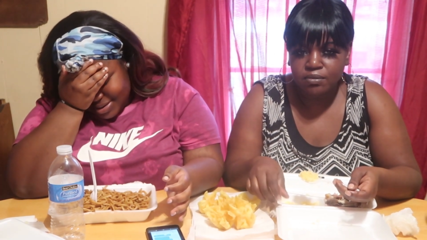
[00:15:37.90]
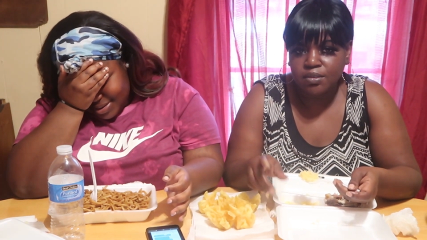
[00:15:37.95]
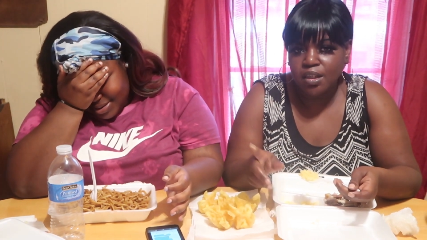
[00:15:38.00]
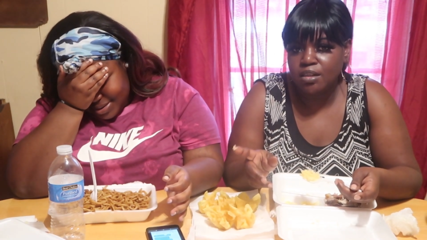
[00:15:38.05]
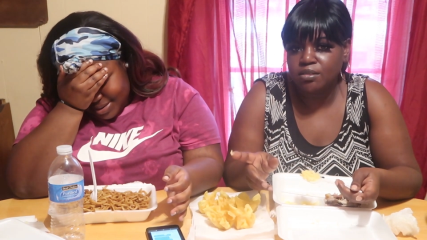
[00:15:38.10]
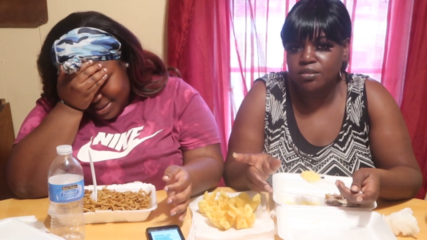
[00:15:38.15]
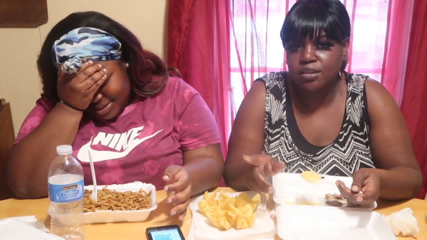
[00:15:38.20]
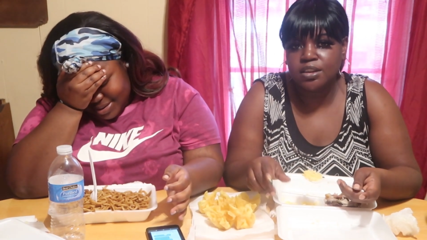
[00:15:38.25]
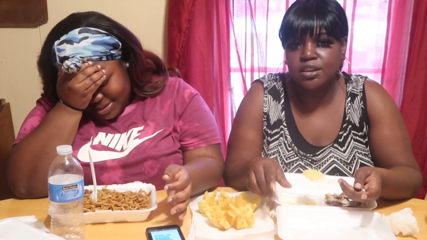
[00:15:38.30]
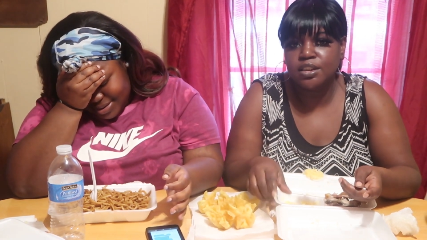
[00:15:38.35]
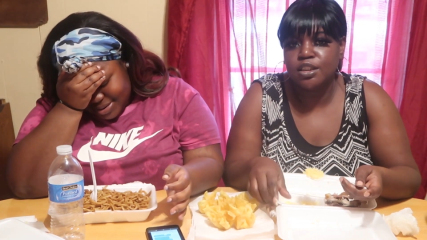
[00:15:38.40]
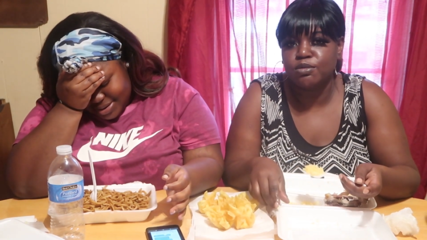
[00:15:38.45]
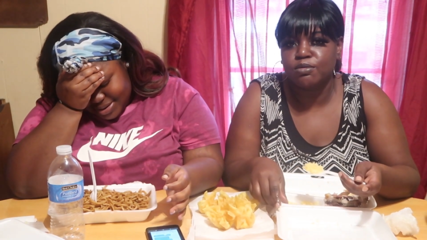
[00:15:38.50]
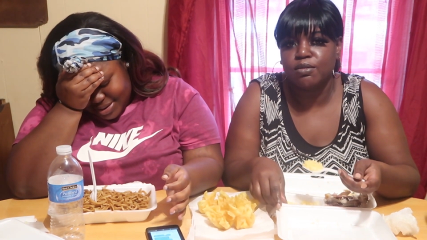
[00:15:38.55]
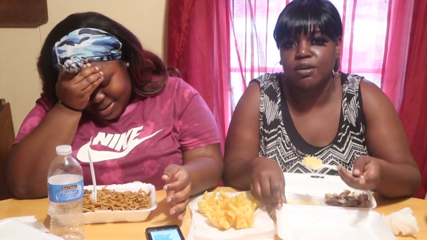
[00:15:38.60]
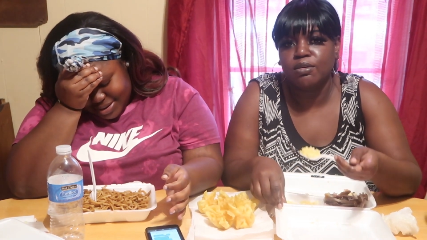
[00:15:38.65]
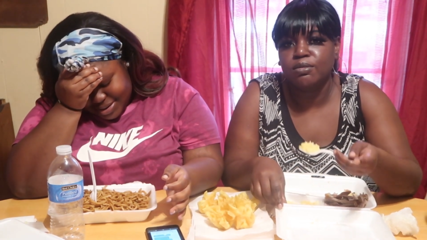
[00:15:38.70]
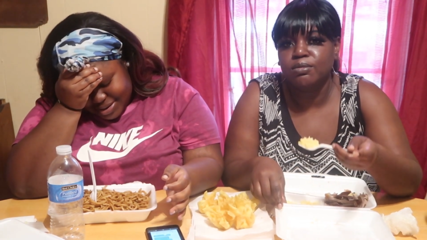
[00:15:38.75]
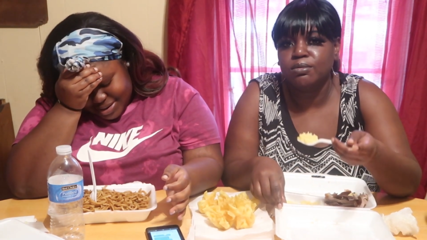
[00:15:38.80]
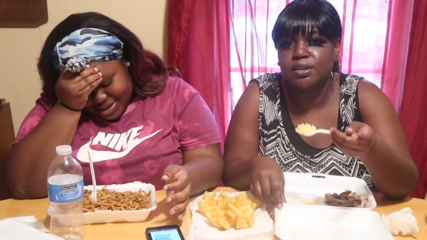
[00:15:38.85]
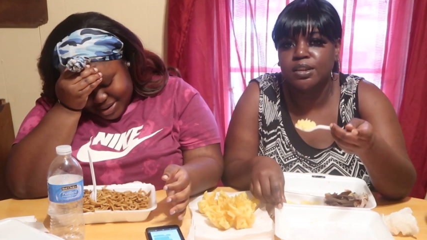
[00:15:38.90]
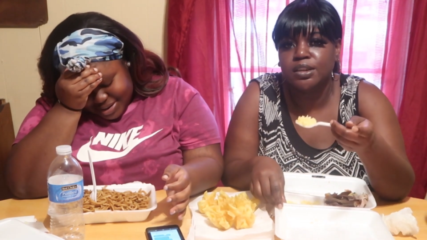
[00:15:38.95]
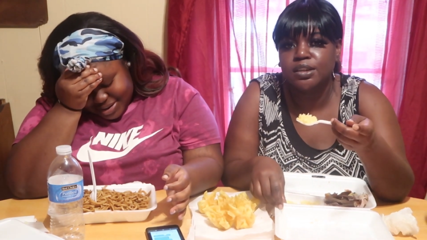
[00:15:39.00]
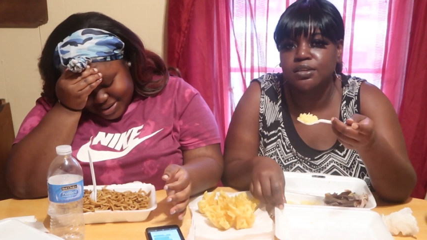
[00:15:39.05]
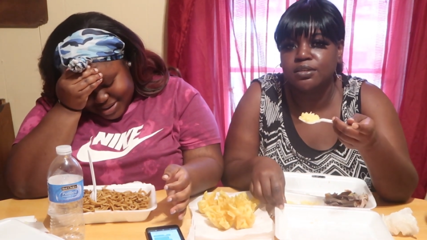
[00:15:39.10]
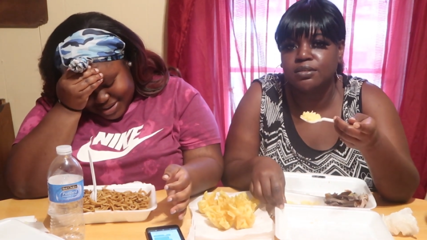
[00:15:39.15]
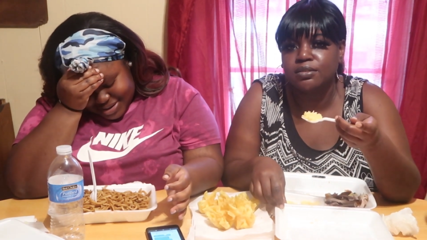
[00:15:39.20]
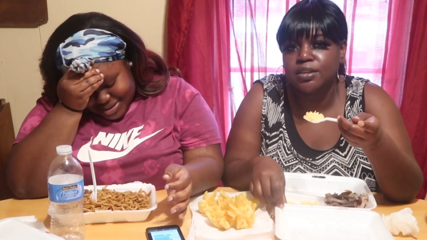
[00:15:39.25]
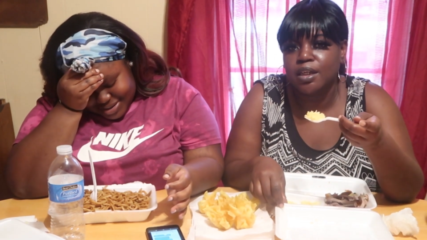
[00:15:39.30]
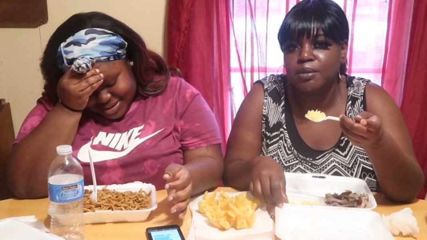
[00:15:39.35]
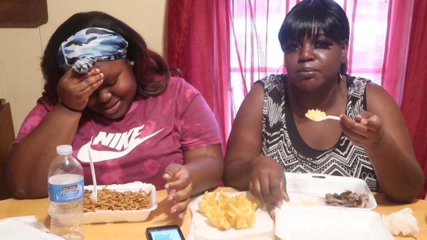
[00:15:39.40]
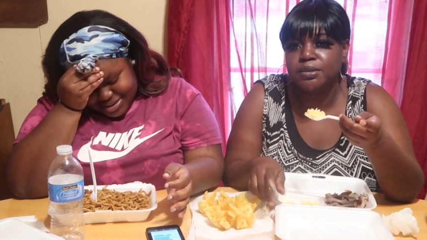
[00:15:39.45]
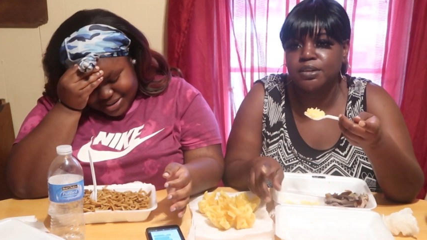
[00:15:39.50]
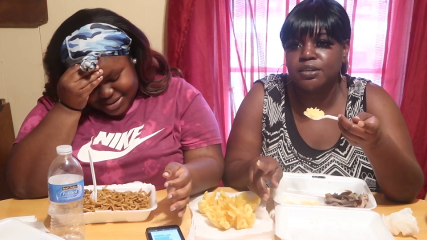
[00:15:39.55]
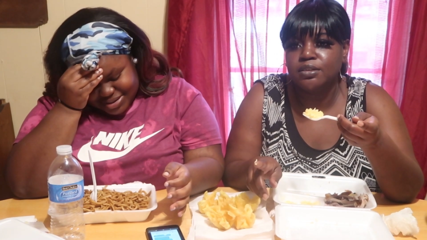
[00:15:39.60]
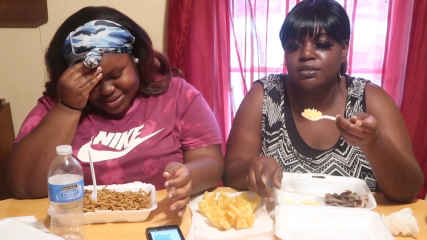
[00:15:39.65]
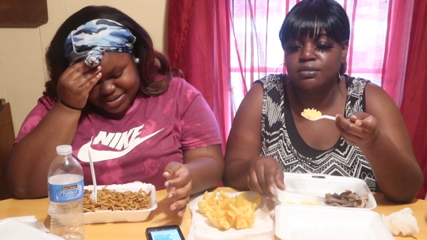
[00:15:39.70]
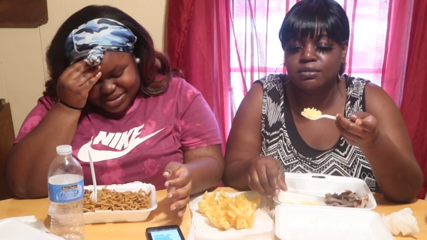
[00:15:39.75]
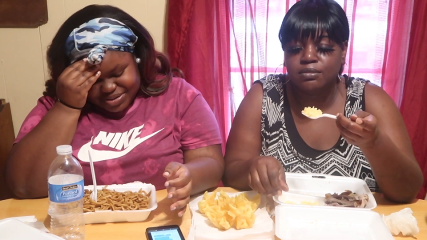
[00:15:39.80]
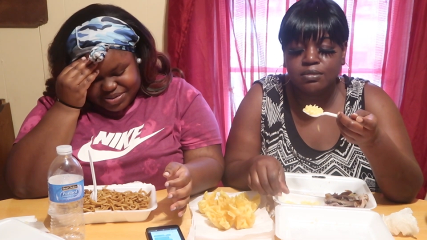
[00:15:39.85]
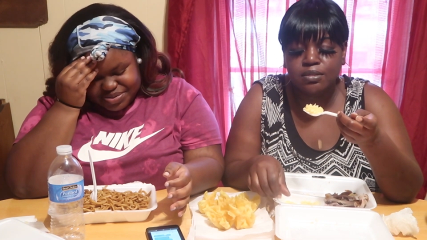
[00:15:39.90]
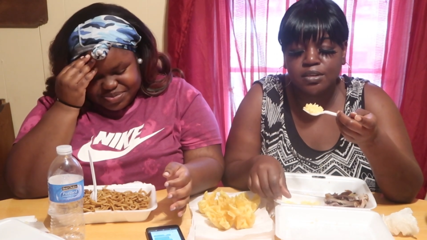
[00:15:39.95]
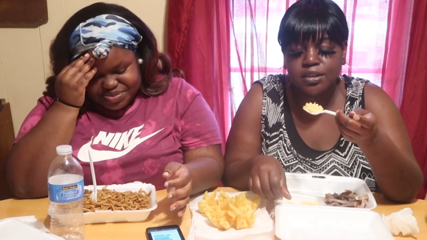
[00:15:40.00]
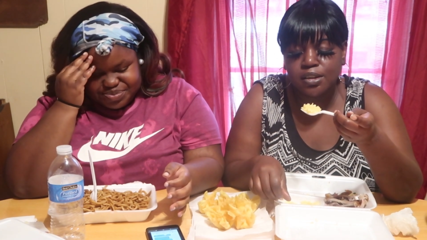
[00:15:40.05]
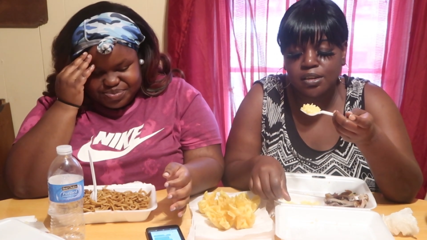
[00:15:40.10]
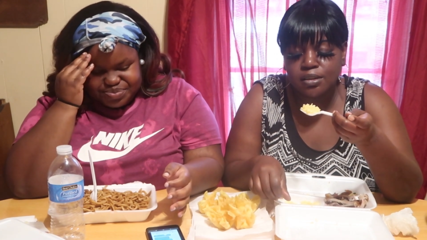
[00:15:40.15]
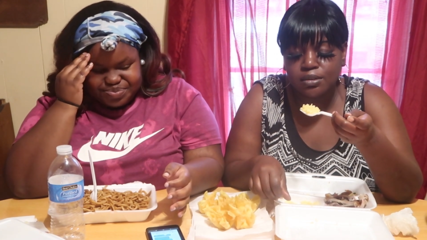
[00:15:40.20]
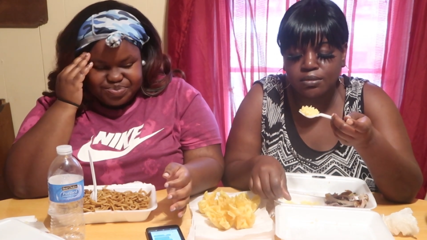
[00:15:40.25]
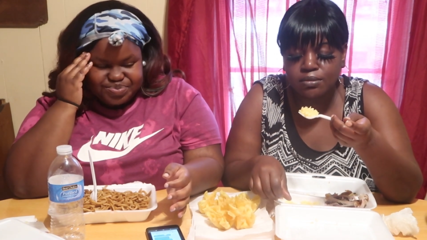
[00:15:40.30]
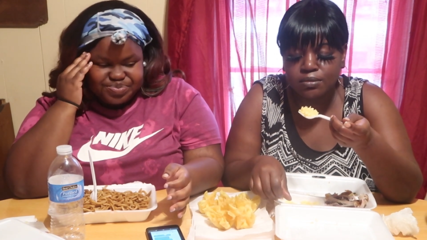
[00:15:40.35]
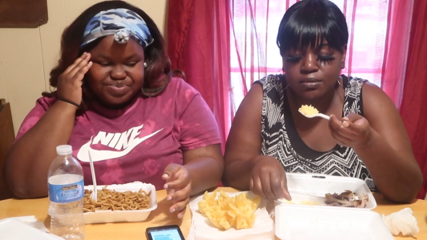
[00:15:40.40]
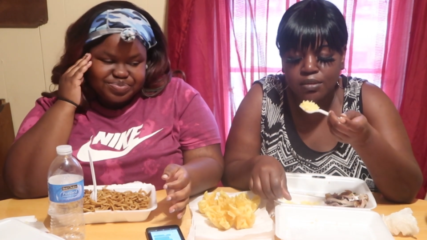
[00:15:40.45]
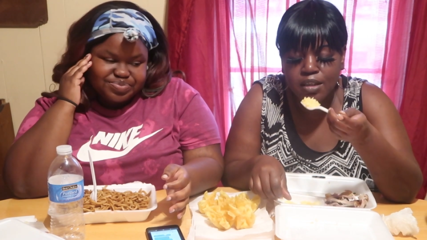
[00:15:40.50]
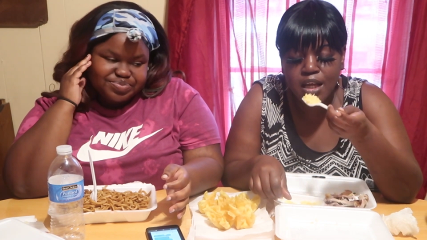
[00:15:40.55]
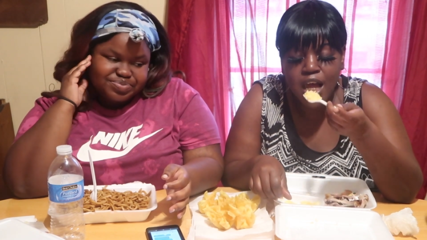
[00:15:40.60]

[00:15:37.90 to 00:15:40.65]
Speaker 1: I don't see nothing wrong with it. I mean, you know,